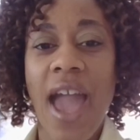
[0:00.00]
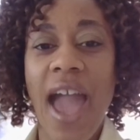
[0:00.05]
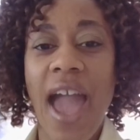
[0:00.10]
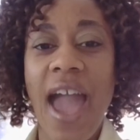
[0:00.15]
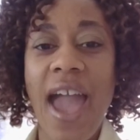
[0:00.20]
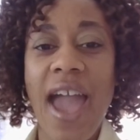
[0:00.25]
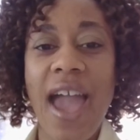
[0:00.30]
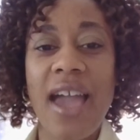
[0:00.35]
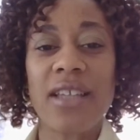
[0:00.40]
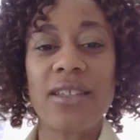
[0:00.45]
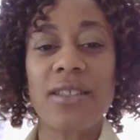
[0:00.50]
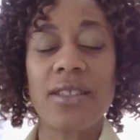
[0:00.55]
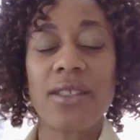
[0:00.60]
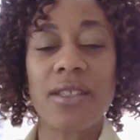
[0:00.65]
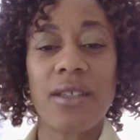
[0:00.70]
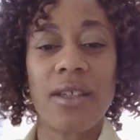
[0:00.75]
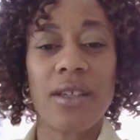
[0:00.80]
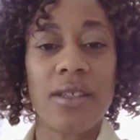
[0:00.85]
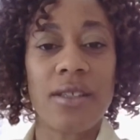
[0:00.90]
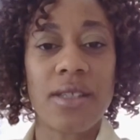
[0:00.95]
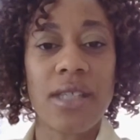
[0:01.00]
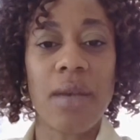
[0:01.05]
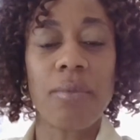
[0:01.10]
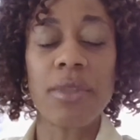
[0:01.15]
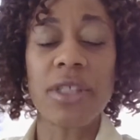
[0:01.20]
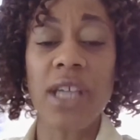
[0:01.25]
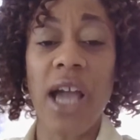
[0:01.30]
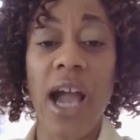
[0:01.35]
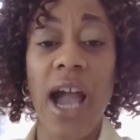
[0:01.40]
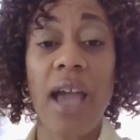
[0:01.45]
and
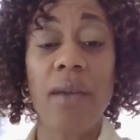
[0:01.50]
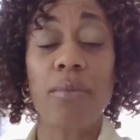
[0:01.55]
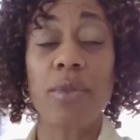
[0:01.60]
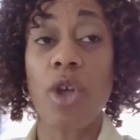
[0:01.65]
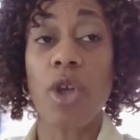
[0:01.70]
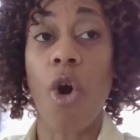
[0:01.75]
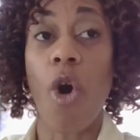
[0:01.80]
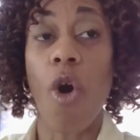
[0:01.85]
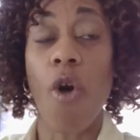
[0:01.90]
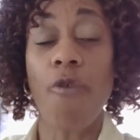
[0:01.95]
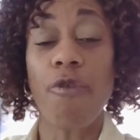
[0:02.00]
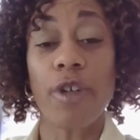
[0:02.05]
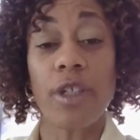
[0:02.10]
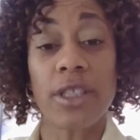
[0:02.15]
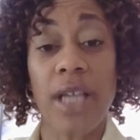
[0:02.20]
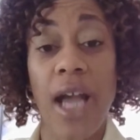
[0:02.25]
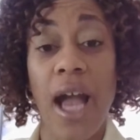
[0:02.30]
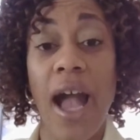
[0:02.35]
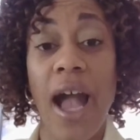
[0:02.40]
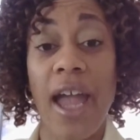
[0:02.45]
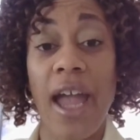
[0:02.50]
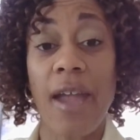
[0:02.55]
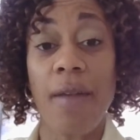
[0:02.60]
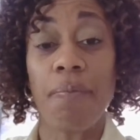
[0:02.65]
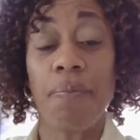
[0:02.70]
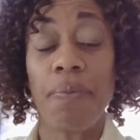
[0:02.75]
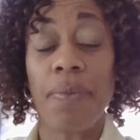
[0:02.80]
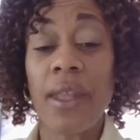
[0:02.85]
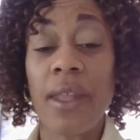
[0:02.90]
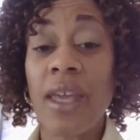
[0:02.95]
sometimes over
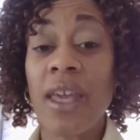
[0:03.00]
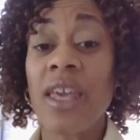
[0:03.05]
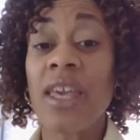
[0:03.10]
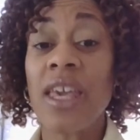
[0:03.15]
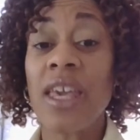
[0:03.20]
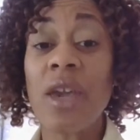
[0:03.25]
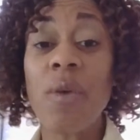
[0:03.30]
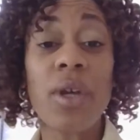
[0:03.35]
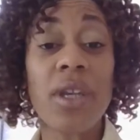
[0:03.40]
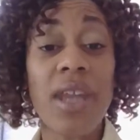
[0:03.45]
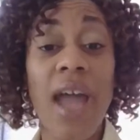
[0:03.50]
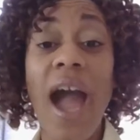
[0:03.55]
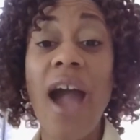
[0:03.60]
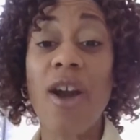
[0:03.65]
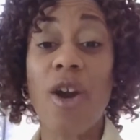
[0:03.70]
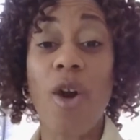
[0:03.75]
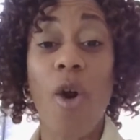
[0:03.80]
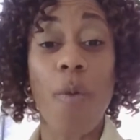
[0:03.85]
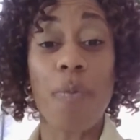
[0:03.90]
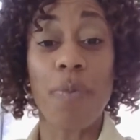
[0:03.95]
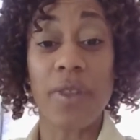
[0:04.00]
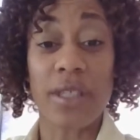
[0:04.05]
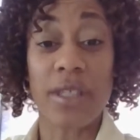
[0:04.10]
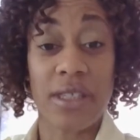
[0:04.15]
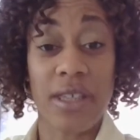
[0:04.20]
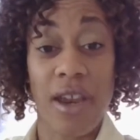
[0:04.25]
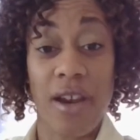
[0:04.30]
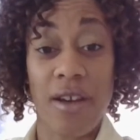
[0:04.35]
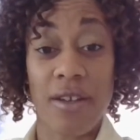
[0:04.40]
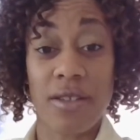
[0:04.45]
time he would not go up the
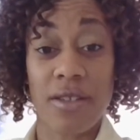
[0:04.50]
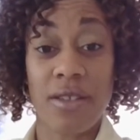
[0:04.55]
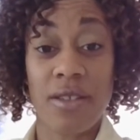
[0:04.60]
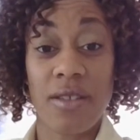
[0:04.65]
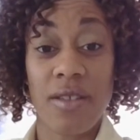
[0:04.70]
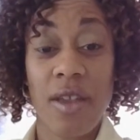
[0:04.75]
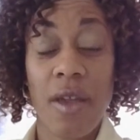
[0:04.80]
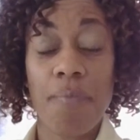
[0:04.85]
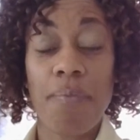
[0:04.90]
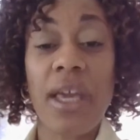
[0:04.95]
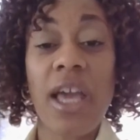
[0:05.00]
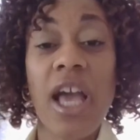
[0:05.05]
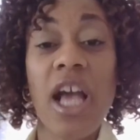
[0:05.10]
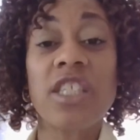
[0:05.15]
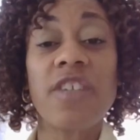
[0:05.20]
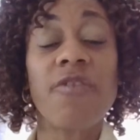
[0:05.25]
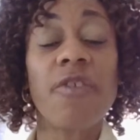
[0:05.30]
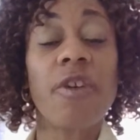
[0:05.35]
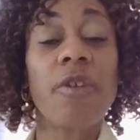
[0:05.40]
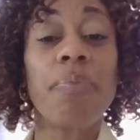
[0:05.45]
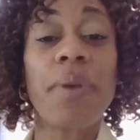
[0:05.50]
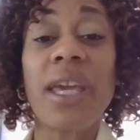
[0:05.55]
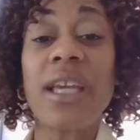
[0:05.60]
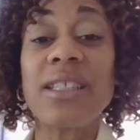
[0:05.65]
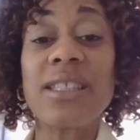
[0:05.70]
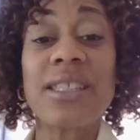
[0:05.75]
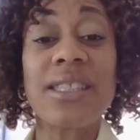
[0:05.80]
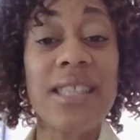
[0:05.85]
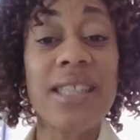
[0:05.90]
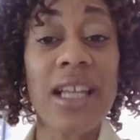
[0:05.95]
stairs because of it
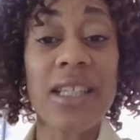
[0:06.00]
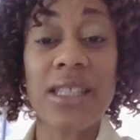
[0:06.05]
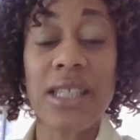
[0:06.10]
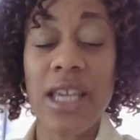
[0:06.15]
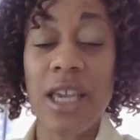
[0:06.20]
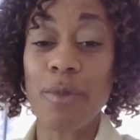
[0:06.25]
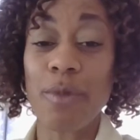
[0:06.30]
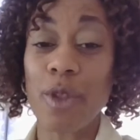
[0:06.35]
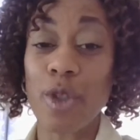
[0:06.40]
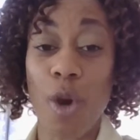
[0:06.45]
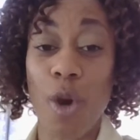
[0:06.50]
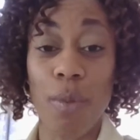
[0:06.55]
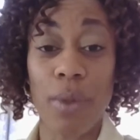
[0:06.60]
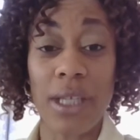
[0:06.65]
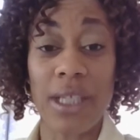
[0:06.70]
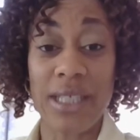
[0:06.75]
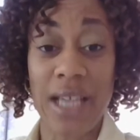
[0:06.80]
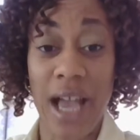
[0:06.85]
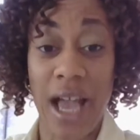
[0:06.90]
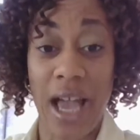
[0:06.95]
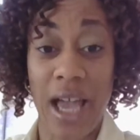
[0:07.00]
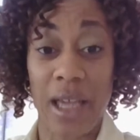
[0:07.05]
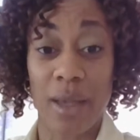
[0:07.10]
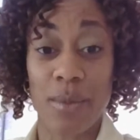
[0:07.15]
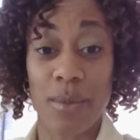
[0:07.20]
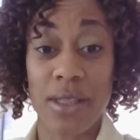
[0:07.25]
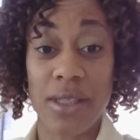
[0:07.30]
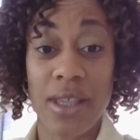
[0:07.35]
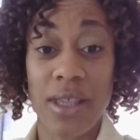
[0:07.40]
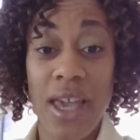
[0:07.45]
being said to him so many
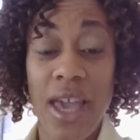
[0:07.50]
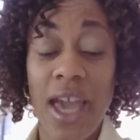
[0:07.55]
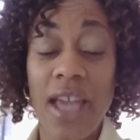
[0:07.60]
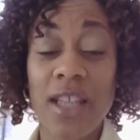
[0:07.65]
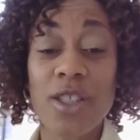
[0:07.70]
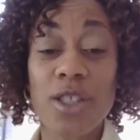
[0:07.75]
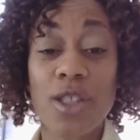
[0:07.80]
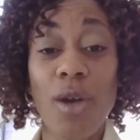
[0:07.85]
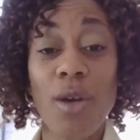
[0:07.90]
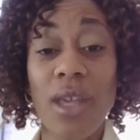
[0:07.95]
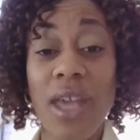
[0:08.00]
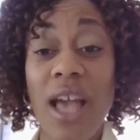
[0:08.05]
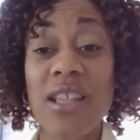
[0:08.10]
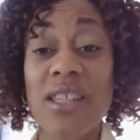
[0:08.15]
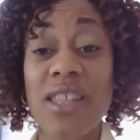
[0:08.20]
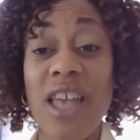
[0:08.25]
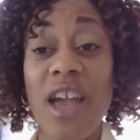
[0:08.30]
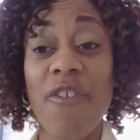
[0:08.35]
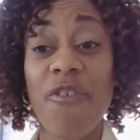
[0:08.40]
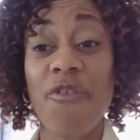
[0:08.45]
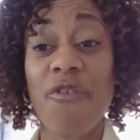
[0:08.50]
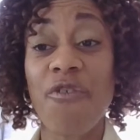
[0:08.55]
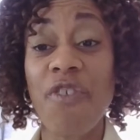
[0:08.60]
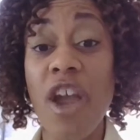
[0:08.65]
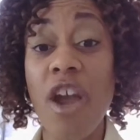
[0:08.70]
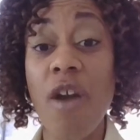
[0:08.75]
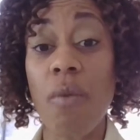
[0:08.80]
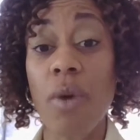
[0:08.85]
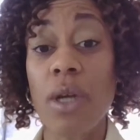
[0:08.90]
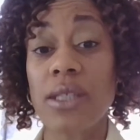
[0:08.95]
times. And so yes, that
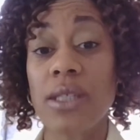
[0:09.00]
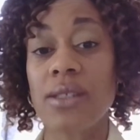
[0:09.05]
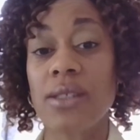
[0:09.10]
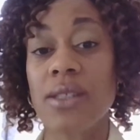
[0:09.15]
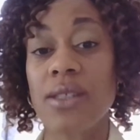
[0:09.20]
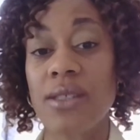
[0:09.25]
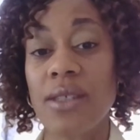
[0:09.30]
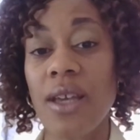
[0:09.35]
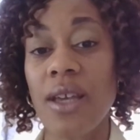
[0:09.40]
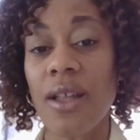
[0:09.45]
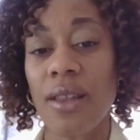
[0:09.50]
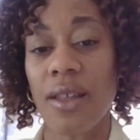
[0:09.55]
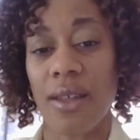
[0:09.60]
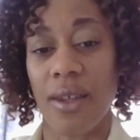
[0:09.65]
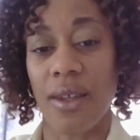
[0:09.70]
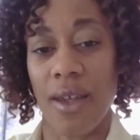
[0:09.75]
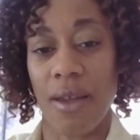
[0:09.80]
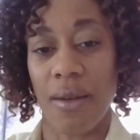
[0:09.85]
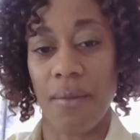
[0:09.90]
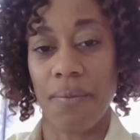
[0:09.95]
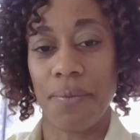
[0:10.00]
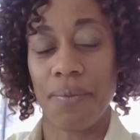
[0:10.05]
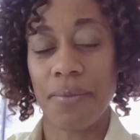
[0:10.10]
fear was instilled in him.